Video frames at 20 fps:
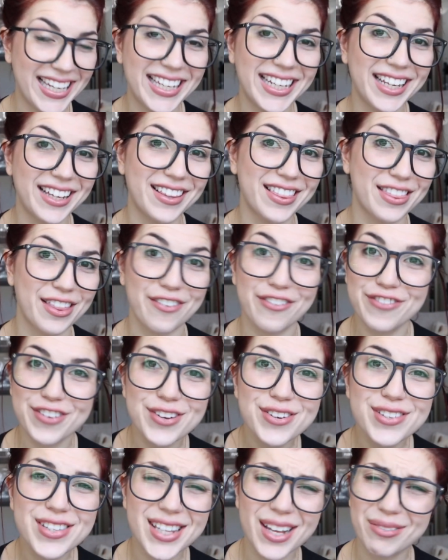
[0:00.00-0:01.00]
eating the
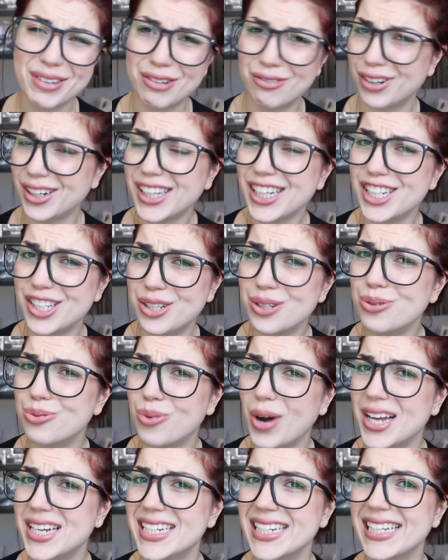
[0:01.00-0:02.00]
foods that we really do
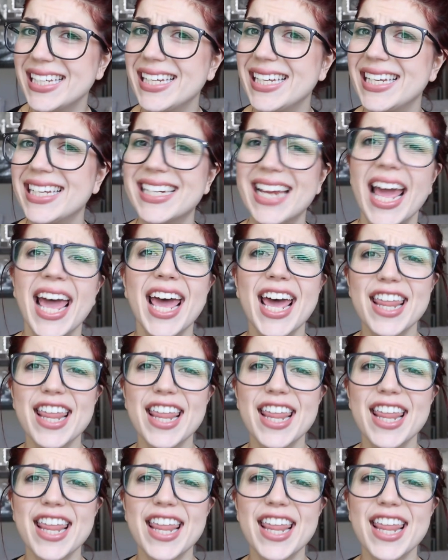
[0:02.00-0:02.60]
want to eat,